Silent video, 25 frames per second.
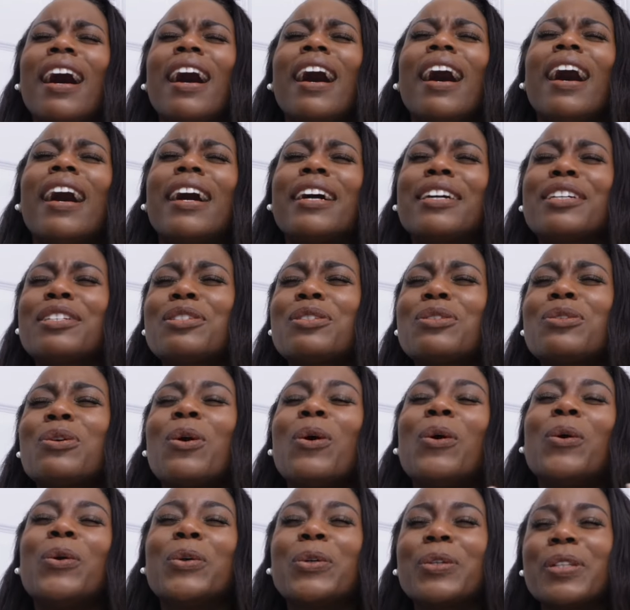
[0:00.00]
I
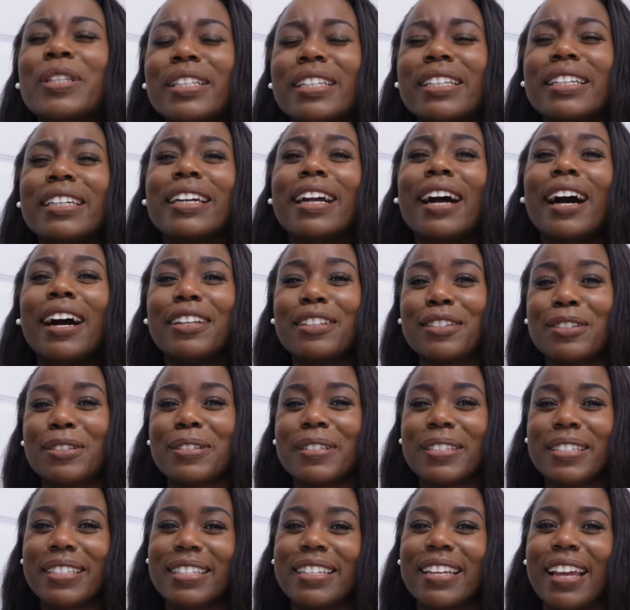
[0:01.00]
totally
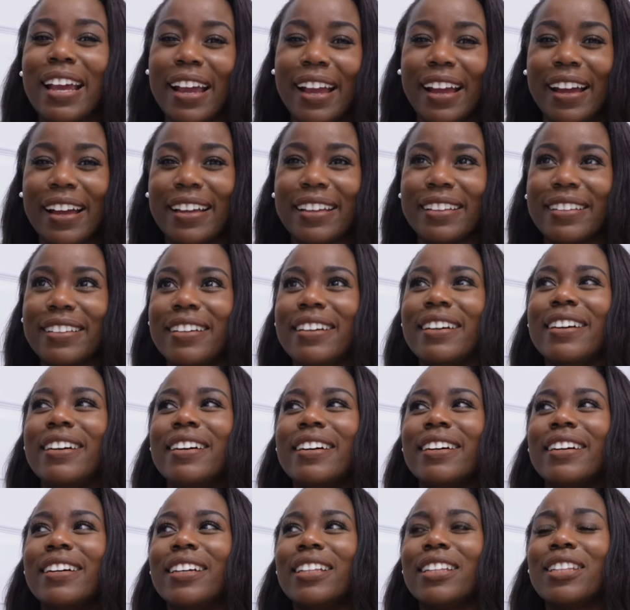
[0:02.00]
understand
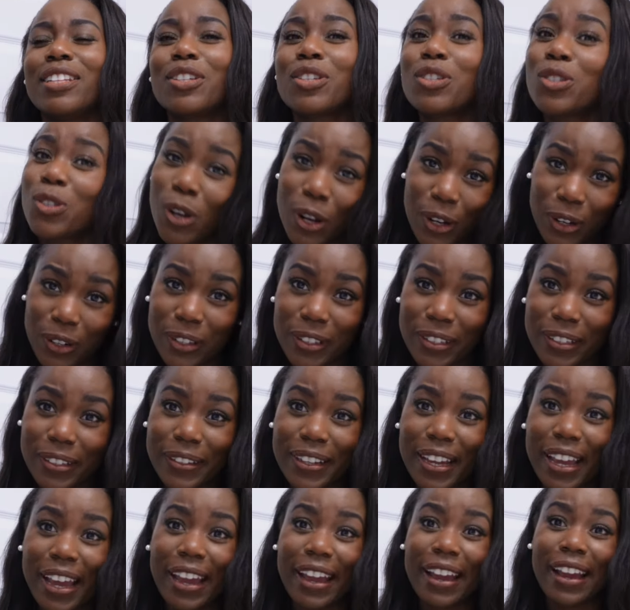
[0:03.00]
the struggle,
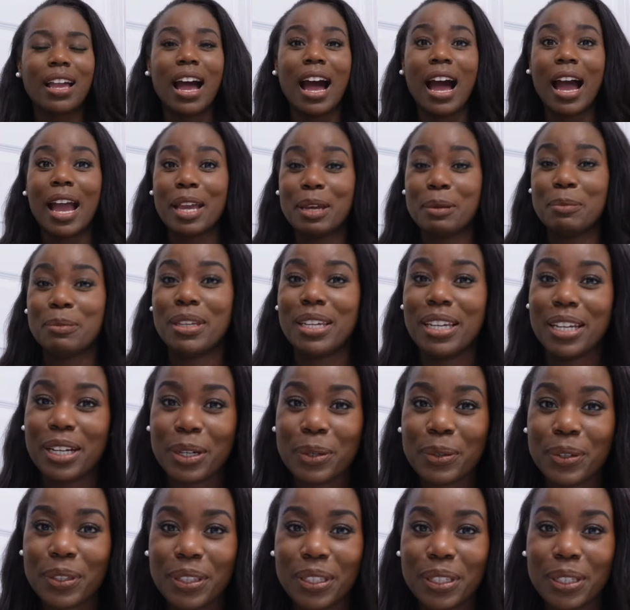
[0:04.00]
okay? I am
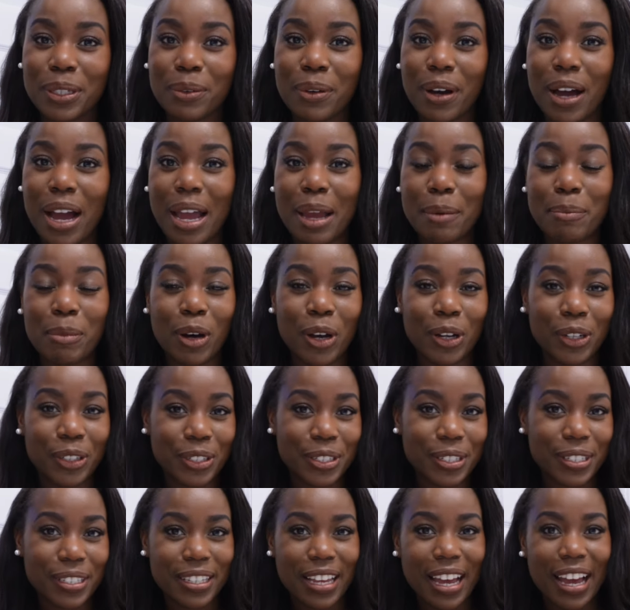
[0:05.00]
here with you, I am on
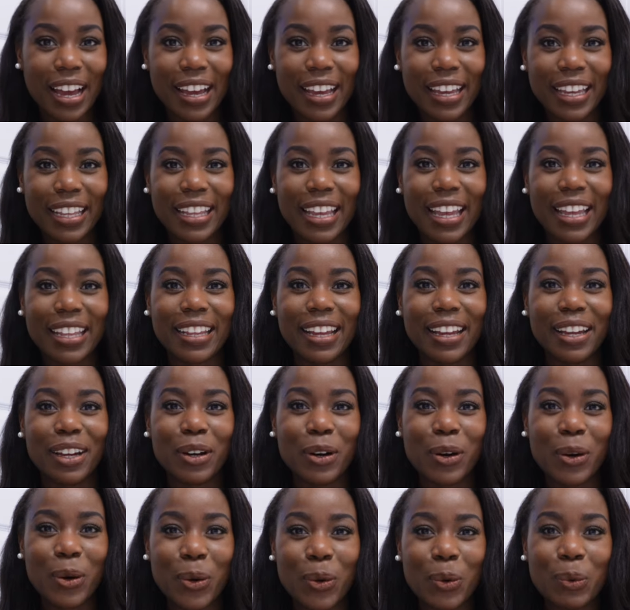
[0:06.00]
your side, and I
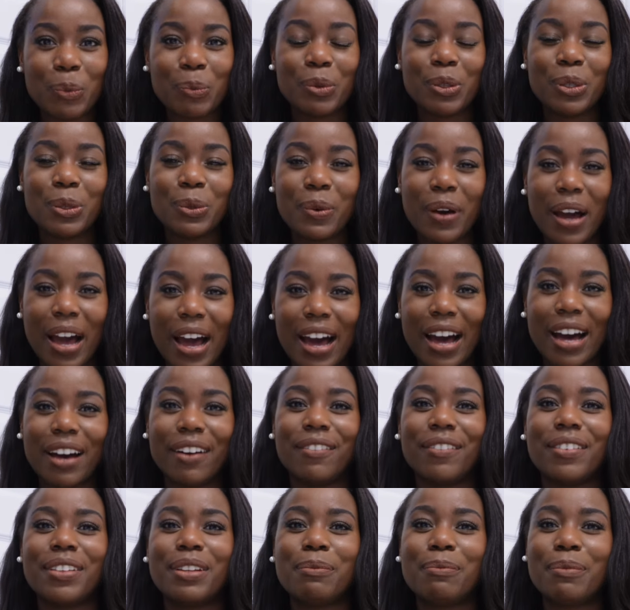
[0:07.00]
hope you
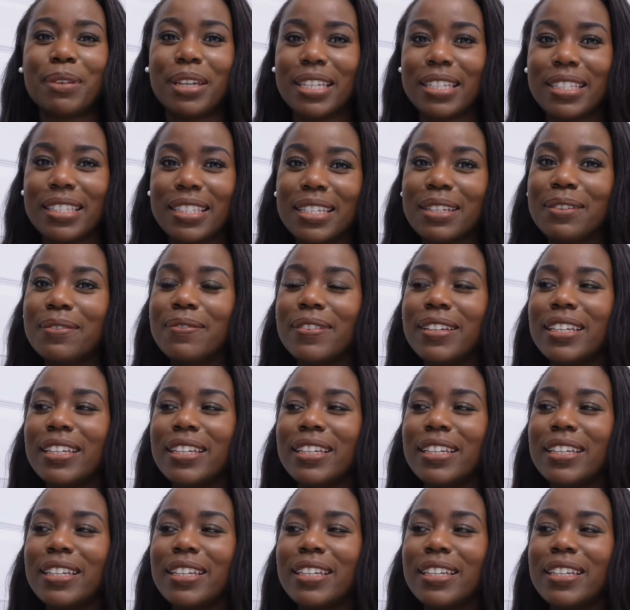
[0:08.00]
have an amazing